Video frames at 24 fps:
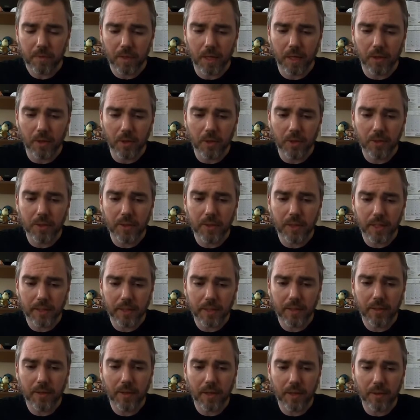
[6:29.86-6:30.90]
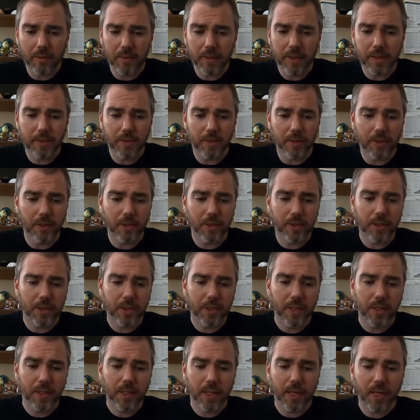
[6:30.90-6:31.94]
I did a lot of research.
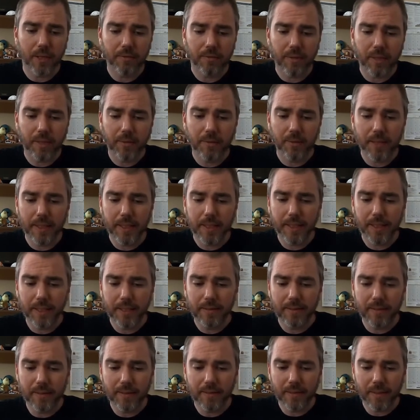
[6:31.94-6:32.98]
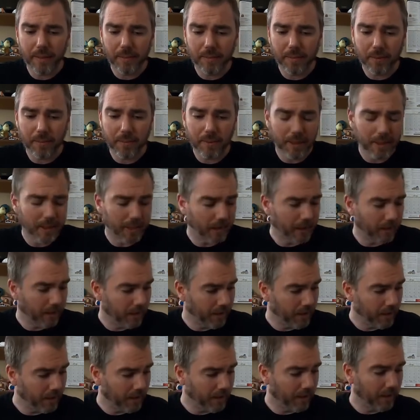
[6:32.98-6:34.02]
I found these that seemed to be
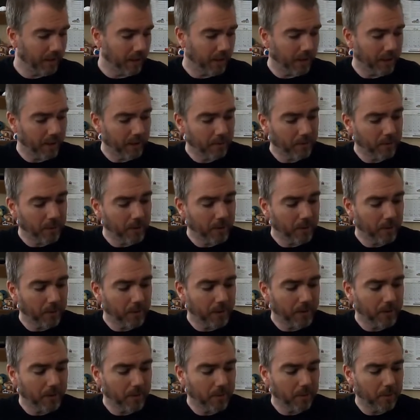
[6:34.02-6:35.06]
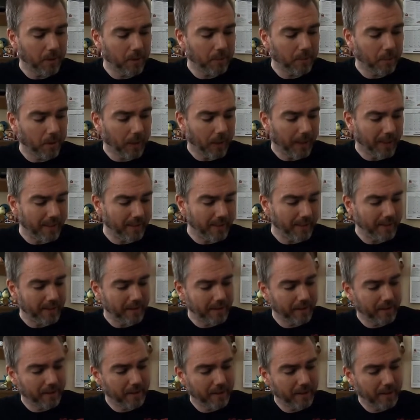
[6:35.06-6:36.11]
pretty reasonably priced,
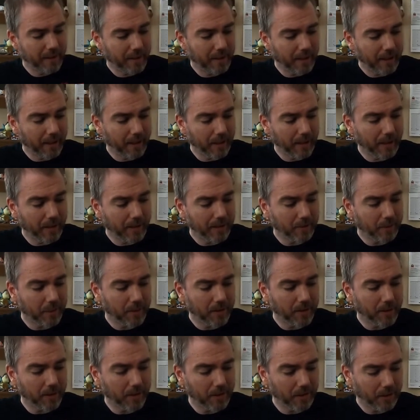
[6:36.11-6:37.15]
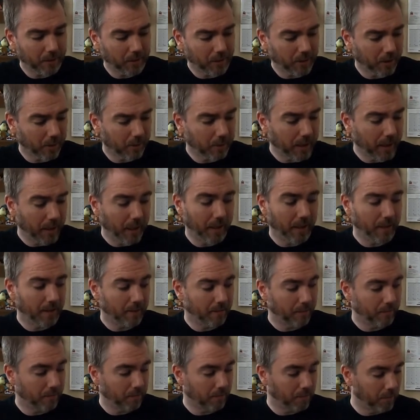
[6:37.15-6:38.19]
and especially since I was going to buy
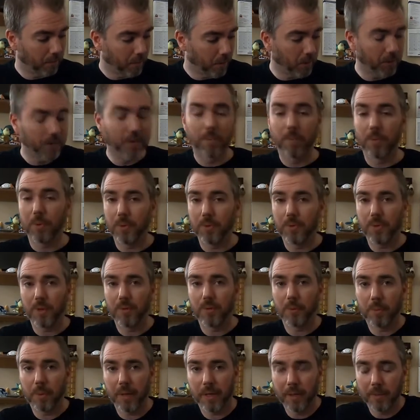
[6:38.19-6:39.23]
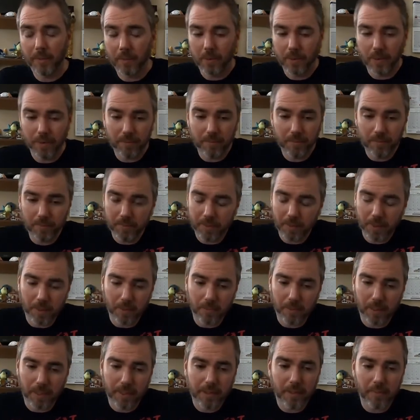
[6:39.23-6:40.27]
multiples of them, I didn't want to,
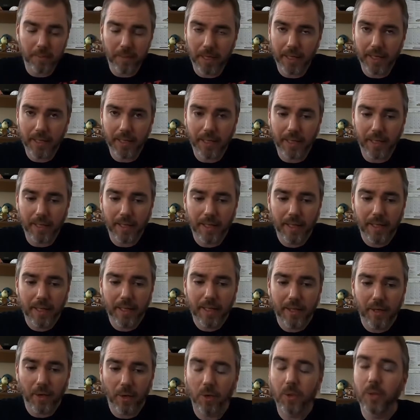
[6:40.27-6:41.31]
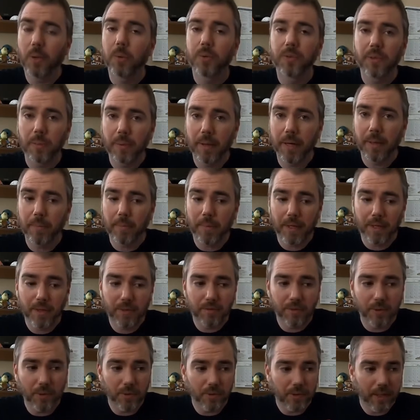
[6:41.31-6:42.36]
break the bank. And not only was I buying
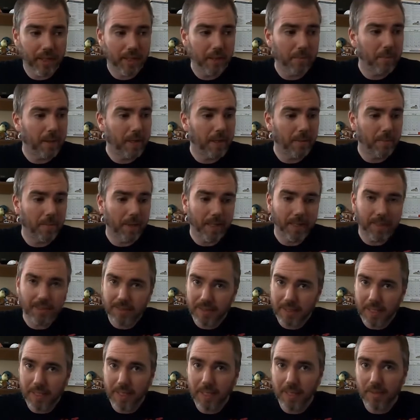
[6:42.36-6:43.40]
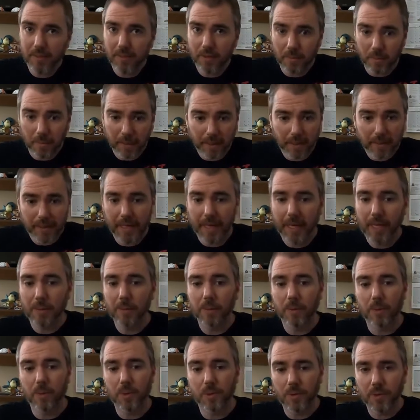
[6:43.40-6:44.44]
microphones, I had to buy the mic stands, the mic
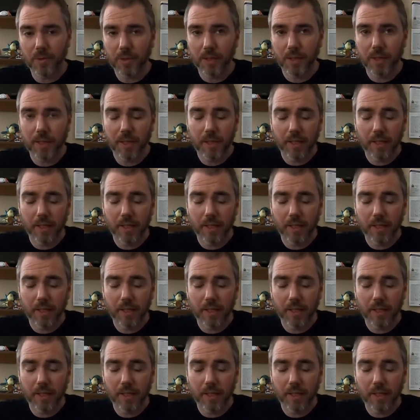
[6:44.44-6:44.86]
cables.